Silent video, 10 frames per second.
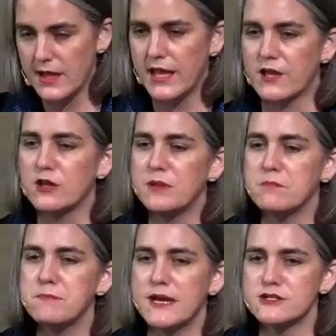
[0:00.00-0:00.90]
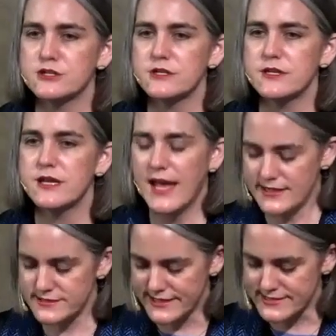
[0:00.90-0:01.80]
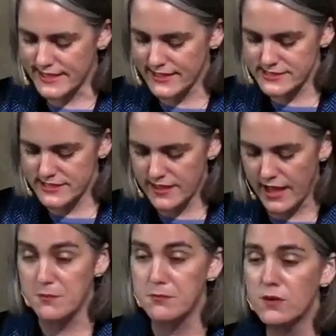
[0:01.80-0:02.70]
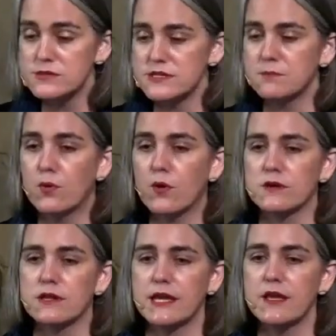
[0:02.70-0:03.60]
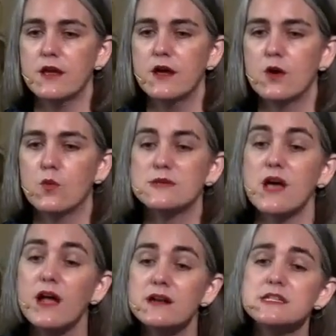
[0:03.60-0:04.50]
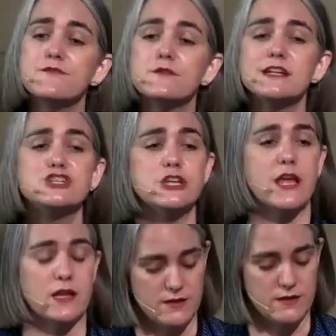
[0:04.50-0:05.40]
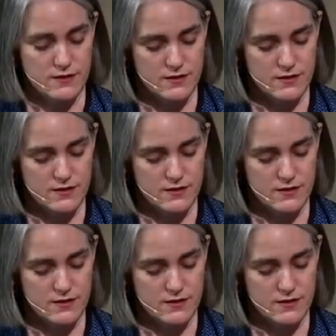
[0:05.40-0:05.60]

it could be measured and dissected, and most importantly, was undifferentiated.